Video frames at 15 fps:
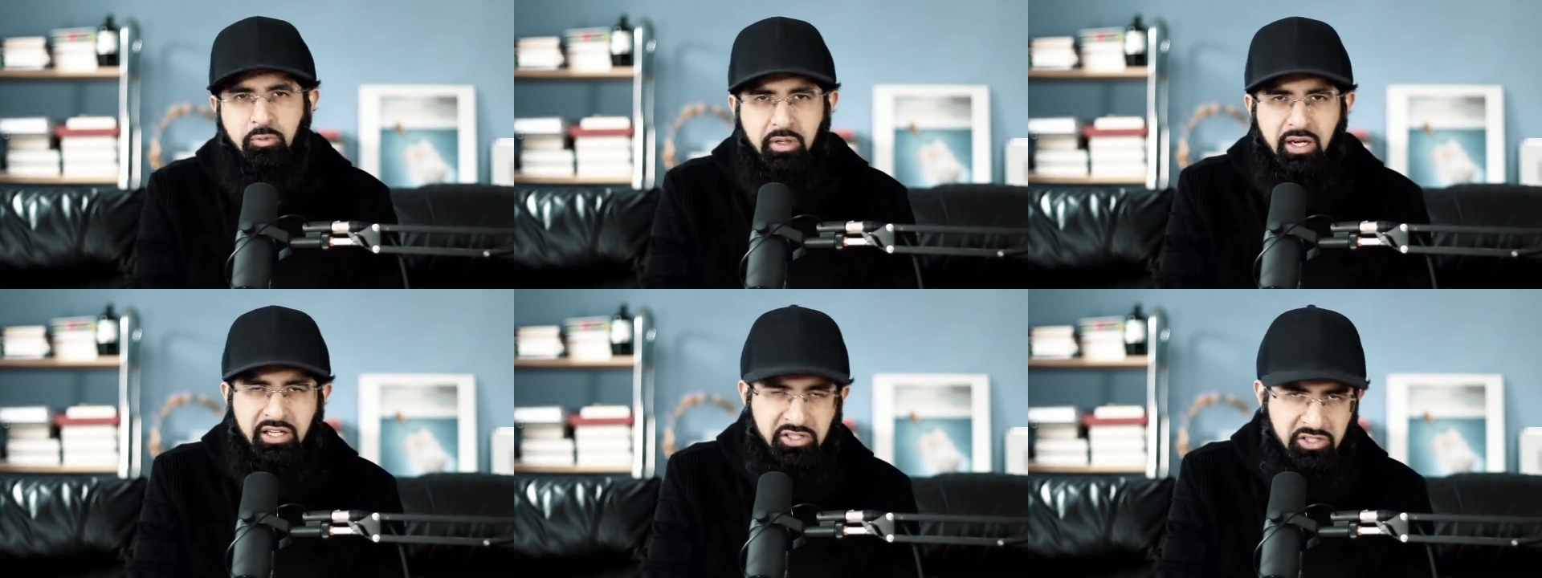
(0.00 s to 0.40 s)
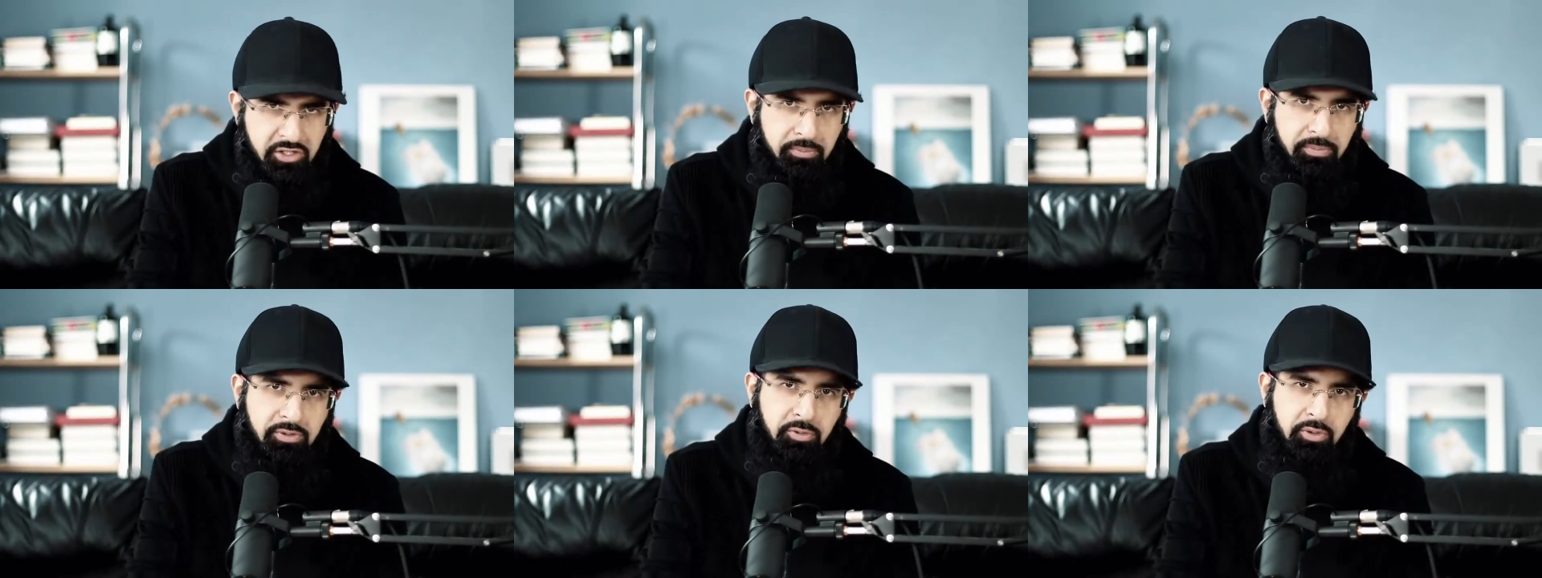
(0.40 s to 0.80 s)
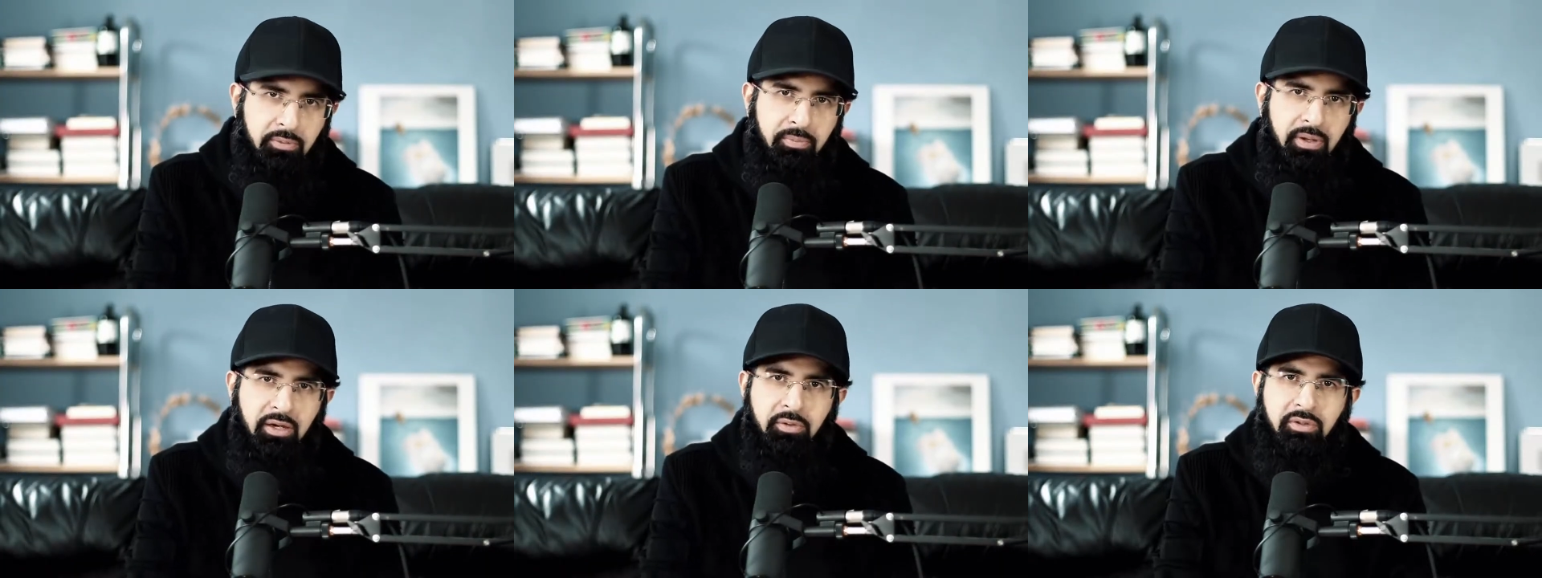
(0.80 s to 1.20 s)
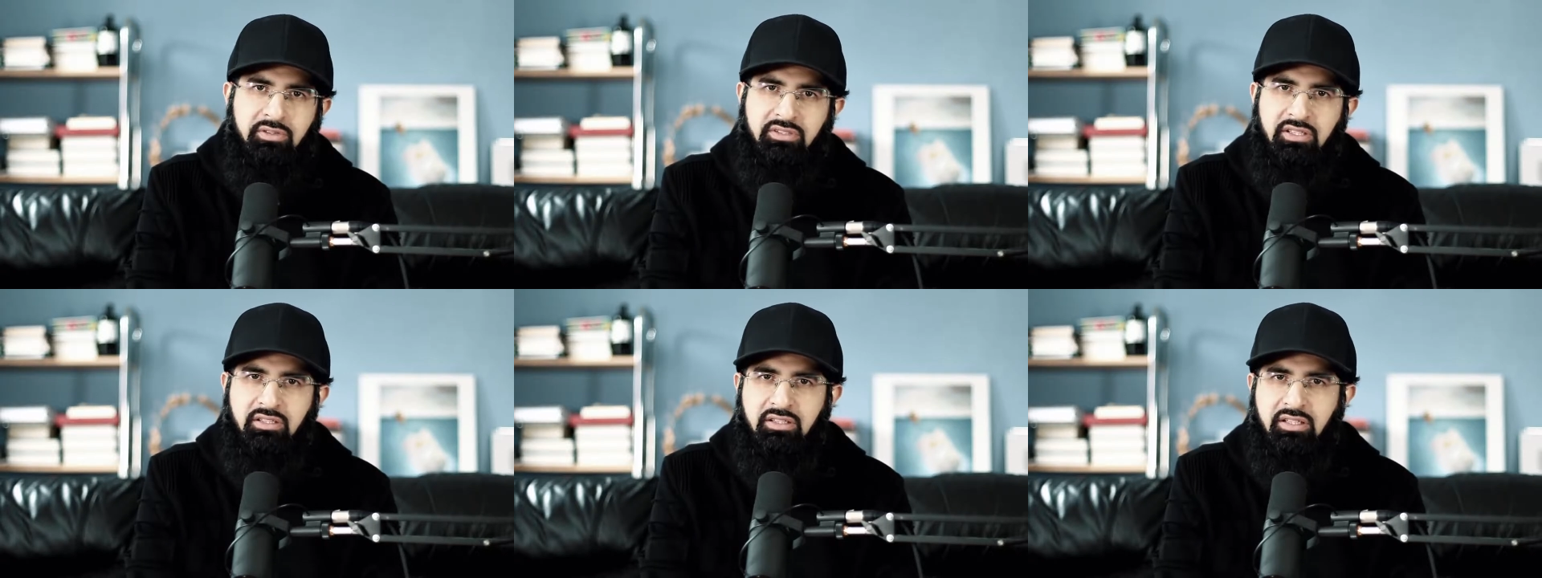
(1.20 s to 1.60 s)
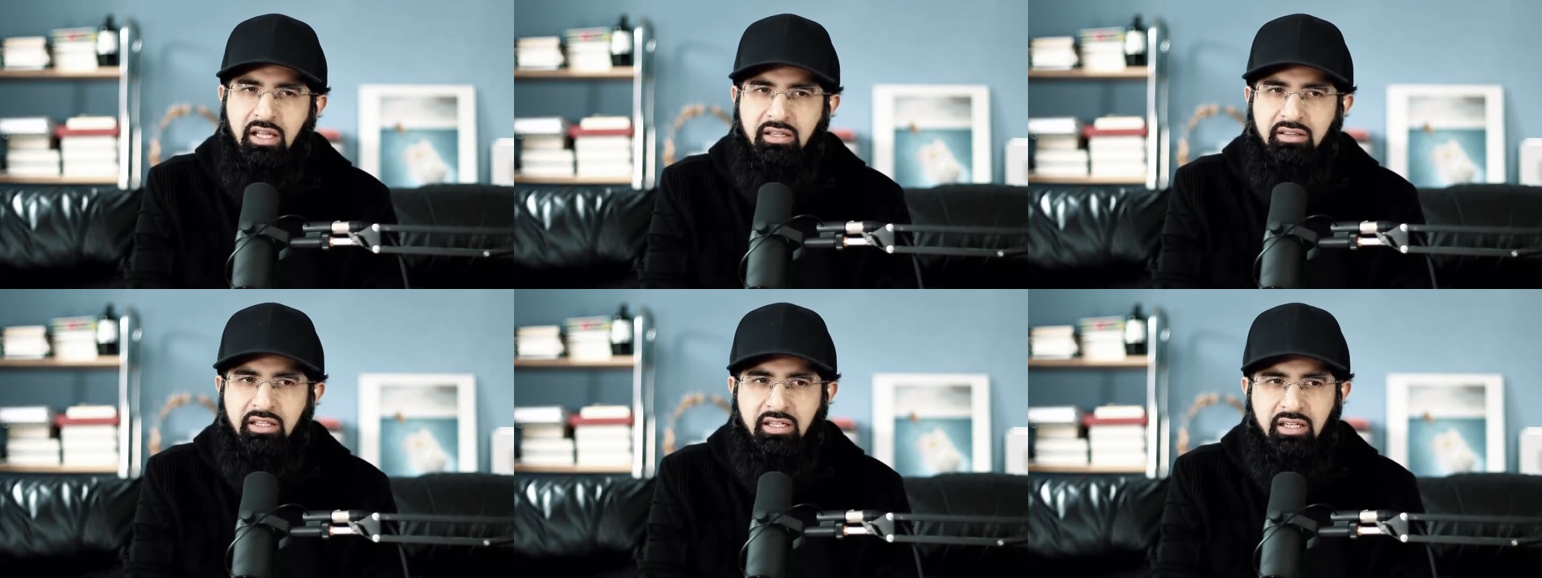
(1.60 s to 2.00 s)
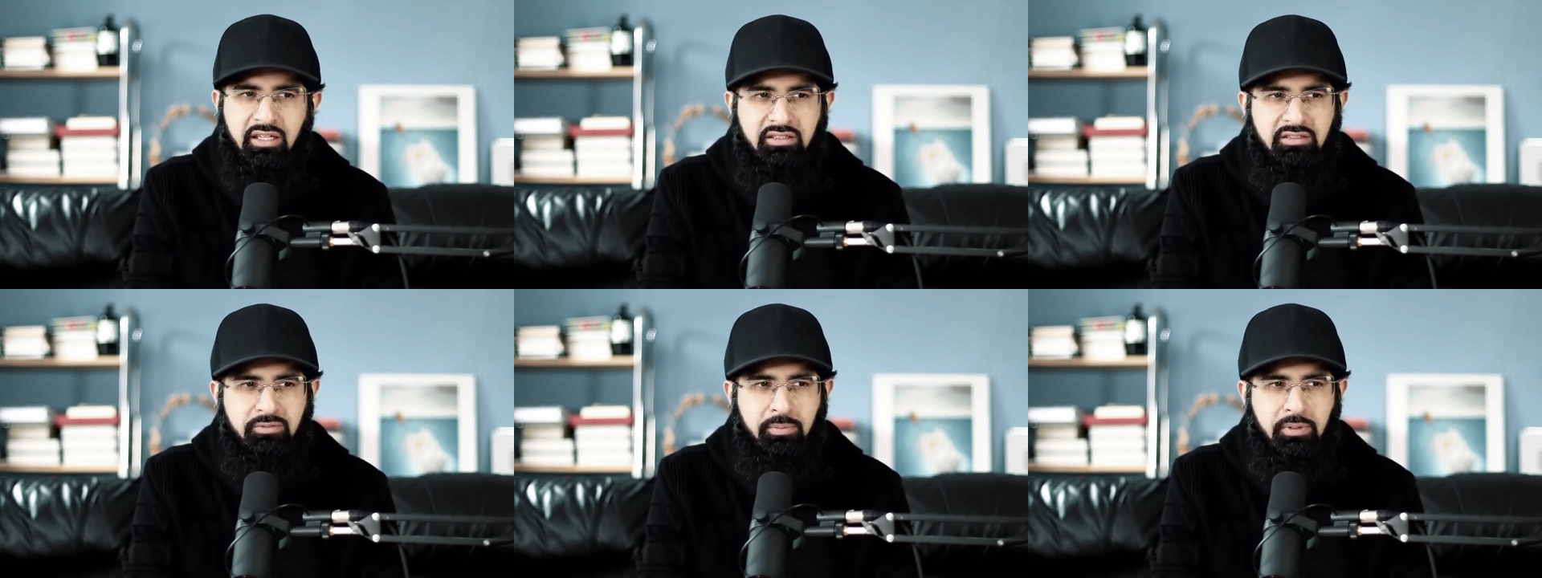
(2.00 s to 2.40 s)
relationship between parents and their kids.